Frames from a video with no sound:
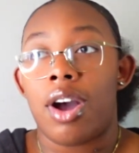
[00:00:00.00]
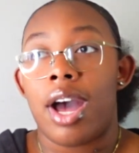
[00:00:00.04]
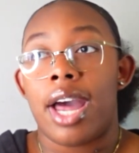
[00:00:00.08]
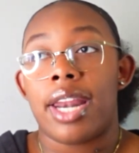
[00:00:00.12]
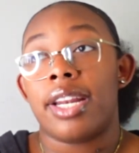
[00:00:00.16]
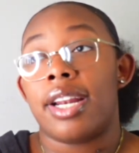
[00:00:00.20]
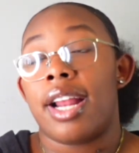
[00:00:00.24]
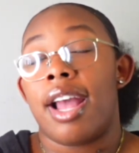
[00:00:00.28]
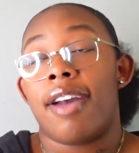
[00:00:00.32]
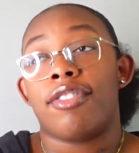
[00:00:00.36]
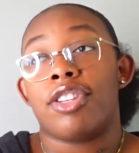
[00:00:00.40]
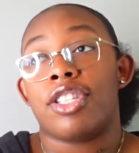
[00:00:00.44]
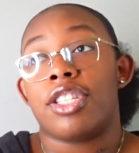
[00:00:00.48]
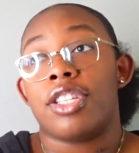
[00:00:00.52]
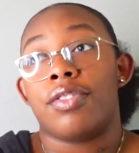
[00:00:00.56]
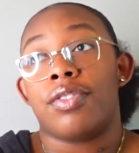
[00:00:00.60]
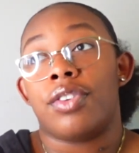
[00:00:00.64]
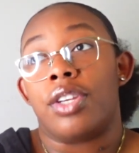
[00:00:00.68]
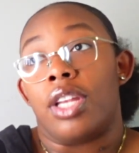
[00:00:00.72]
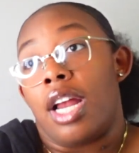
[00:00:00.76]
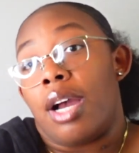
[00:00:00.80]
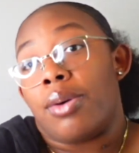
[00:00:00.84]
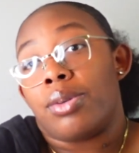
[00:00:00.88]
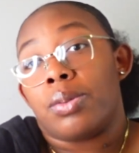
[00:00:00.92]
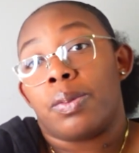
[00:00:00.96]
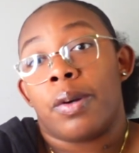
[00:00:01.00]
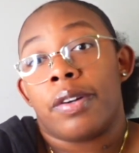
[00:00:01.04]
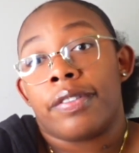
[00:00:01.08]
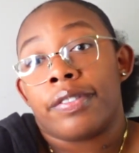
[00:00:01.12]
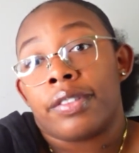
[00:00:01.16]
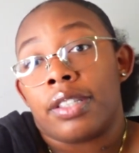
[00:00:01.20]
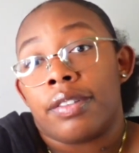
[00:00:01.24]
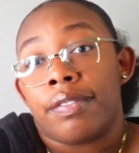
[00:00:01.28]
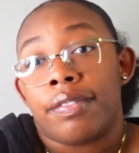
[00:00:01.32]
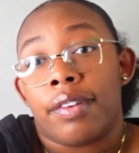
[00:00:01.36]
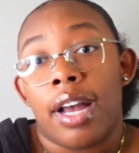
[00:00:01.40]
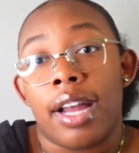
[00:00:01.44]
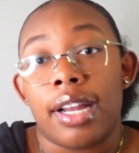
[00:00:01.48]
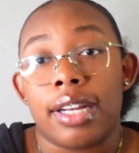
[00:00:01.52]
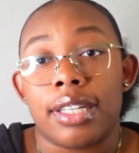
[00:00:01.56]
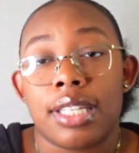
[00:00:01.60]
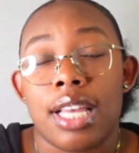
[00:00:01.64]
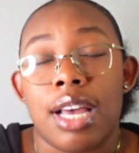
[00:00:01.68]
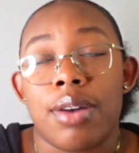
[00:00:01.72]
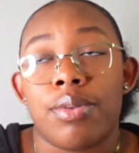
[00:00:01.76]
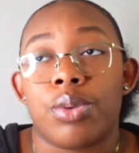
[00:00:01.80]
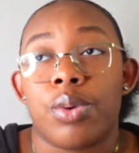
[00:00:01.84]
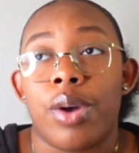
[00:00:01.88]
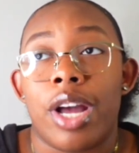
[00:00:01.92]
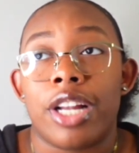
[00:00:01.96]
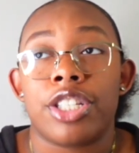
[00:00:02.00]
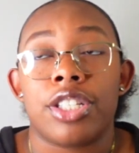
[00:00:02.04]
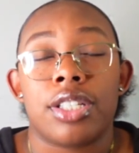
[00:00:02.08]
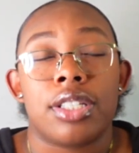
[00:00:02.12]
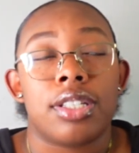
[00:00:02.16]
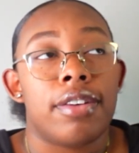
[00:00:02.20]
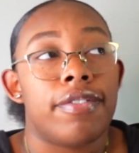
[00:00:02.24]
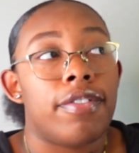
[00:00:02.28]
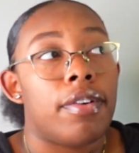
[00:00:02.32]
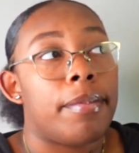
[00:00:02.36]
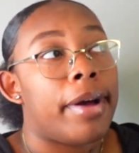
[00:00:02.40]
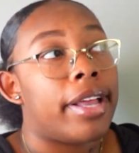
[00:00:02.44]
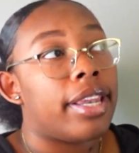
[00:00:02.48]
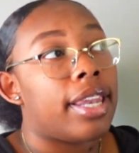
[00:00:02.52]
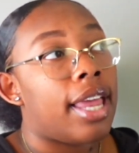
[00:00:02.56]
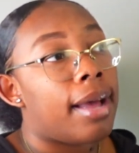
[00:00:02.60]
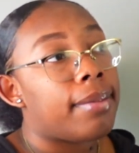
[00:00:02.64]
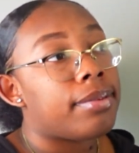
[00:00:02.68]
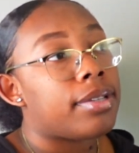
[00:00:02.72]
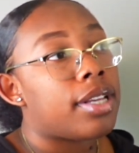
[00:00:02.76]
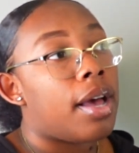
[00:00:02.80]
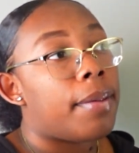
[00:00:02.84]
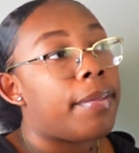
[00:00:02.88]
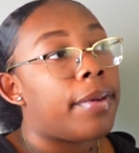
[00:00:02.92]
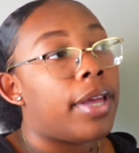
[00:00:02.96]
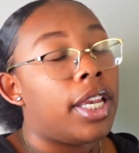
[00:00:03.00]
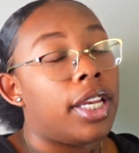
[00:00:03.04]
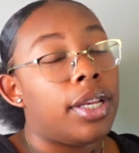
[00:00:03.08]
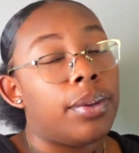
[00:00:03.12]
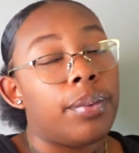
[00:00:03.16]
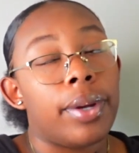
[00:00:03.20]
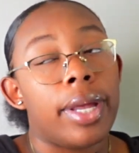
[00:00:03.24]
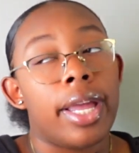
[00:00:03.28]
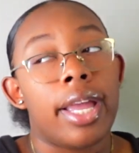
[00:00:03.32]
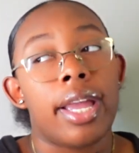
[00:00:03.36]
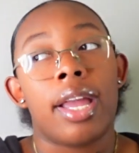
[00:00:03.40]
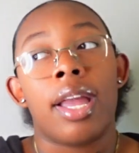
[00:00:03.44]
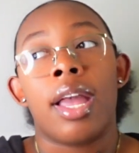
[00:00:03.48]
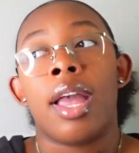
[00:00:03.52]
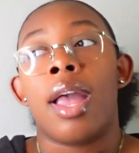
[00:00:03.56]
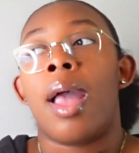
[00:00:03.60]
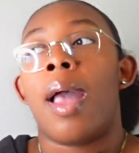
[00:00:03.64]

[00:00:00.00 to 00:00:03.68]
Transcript: I didn't have a TV and I was perfectly fine because I was watching stuff on my laptop anyway.